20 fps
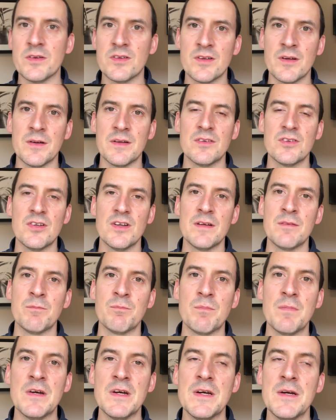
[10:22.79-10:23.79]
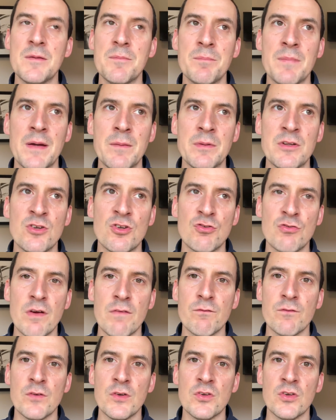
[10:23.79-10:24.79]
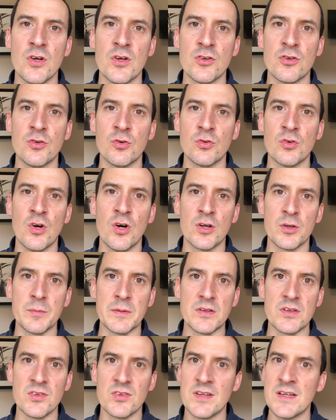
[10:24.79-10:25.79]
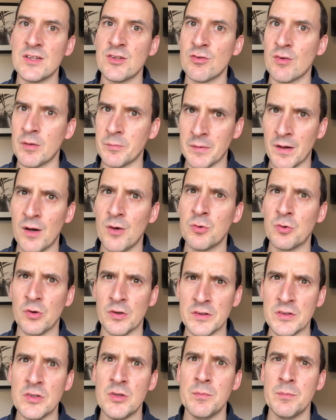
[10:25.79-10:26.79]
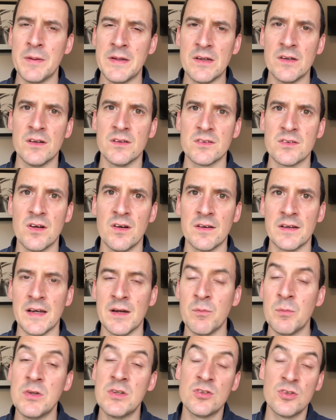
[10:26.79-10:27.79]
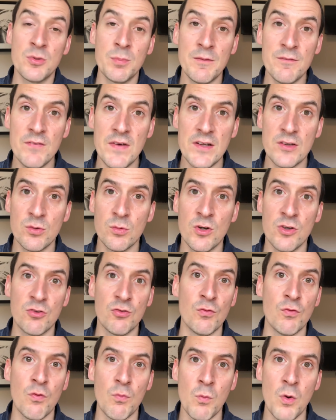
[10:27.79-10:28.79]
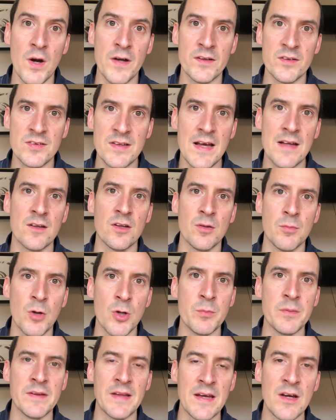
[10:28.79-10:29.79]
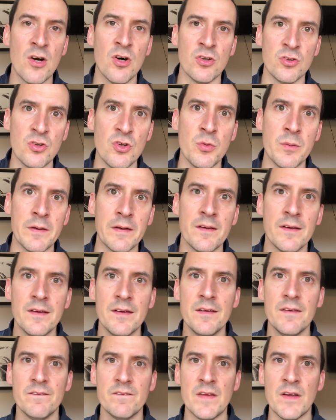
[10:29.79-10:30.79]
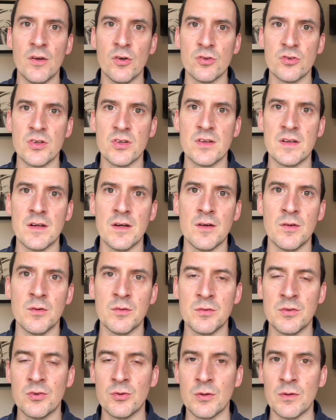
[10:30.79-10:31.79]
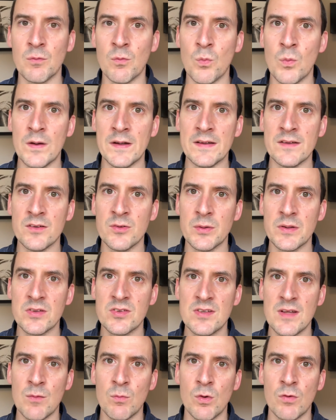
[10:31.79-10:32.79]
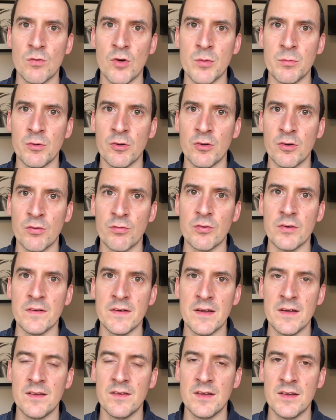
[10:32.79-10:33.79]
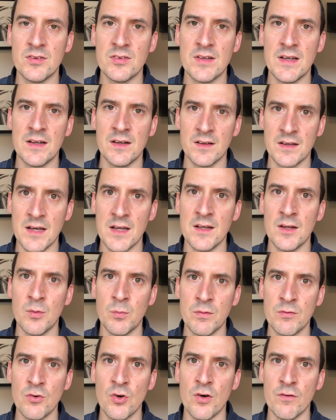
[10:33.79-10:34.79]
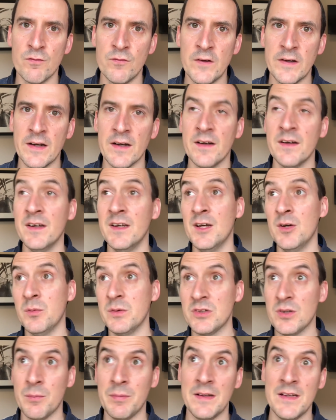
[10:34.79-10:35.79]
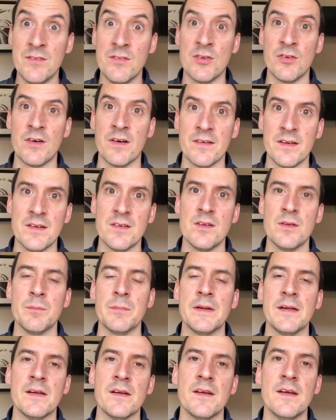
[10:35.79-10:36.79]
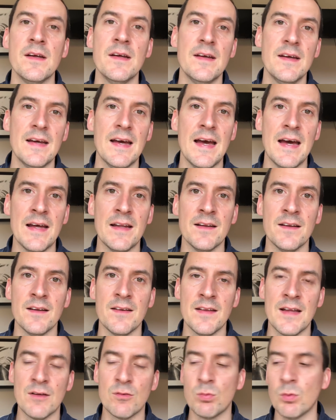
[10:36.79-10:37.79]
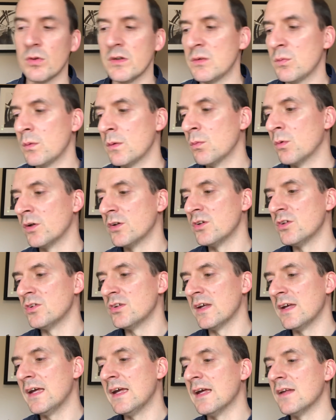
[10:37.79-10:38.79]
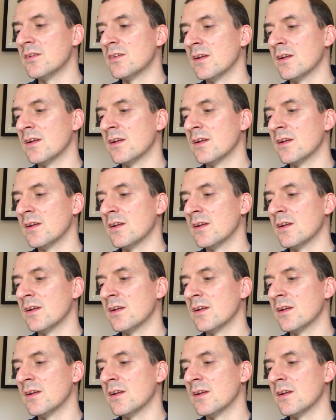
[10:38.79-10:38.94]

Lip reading: So it certainly maybe strengthens Arsenal's argument to say to Roma, hold on, you meet our target. Which, to be fair to Arsenal, from what I understand at the moment, they are doing. They're not just sort of willing to accept what Roma are offering. They're saying, okay, no, we've got a figure, which I believe is around 18 million, and that's what we want you to hit.